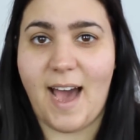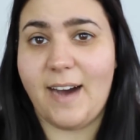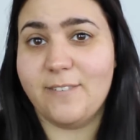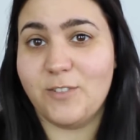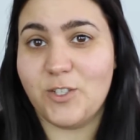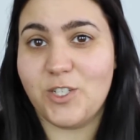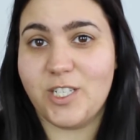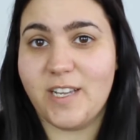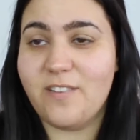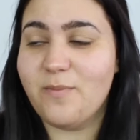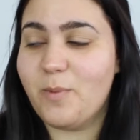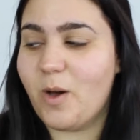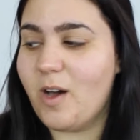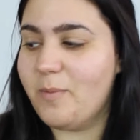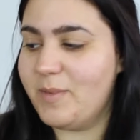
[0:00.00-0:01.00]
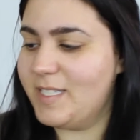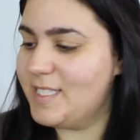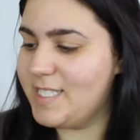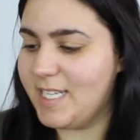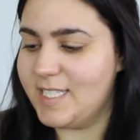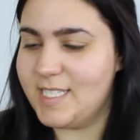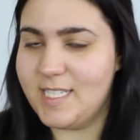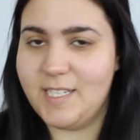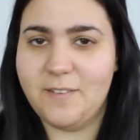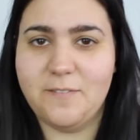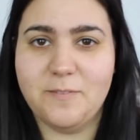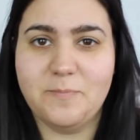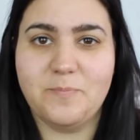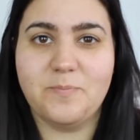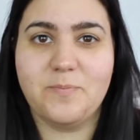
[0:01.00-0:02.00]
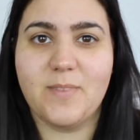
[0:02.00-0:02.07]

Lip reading: Aftershave Balm in Sensitive,